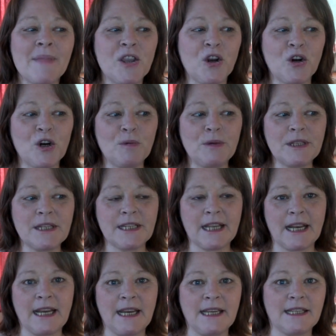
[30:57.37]
your herbal
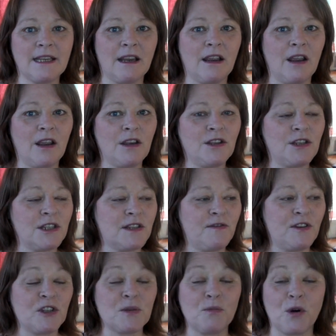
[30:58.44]
studies just
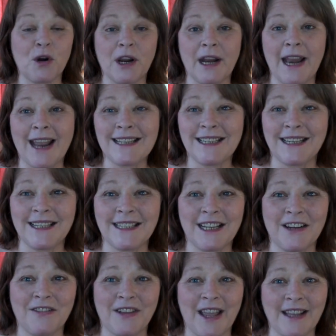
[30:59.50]
feels more connected
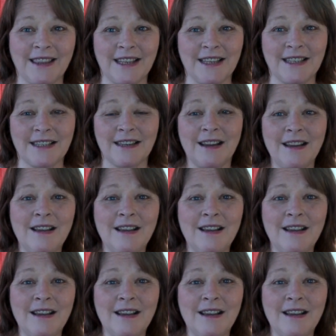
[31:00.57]
instead of like this